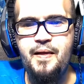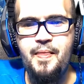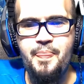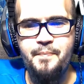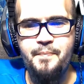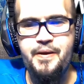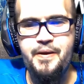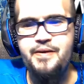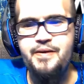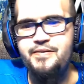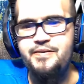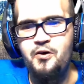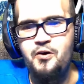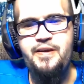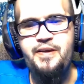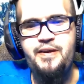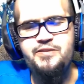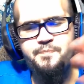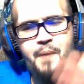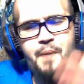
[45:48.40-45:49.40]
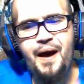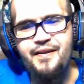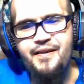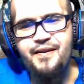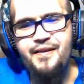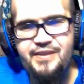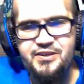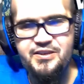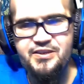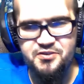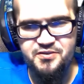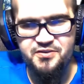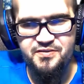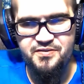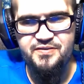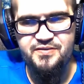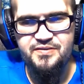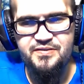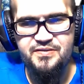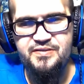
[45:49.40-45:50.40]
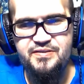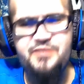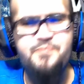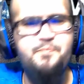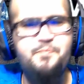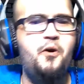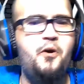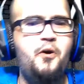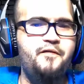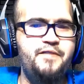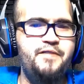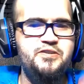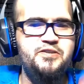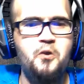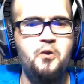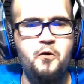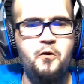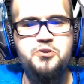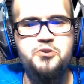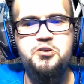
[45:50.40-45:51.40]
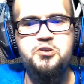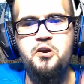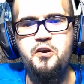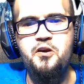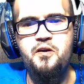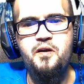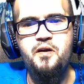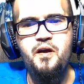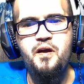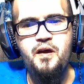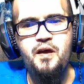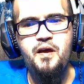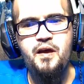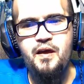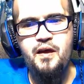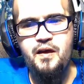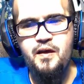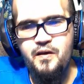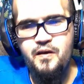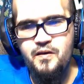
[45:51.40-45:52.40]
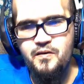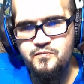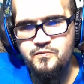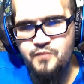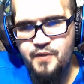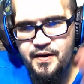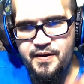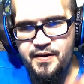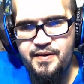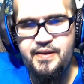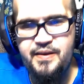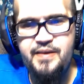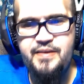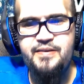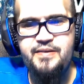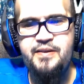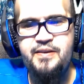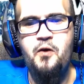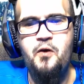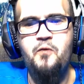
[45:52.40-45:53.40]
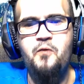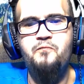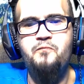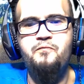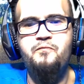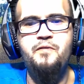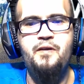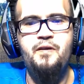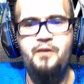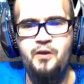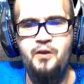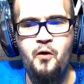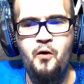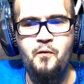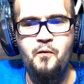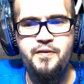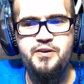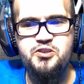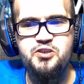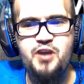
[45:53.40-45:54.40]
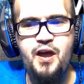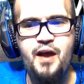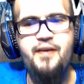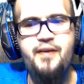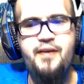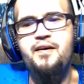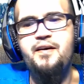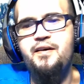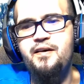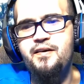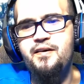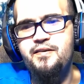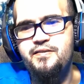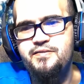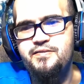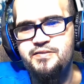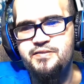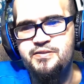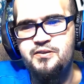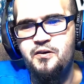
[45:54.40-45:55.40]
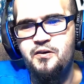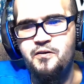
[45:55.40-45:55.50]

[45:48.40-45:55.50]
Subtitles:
But no, he's Polynesian. It's part of his culture where he, along with the Shaka, he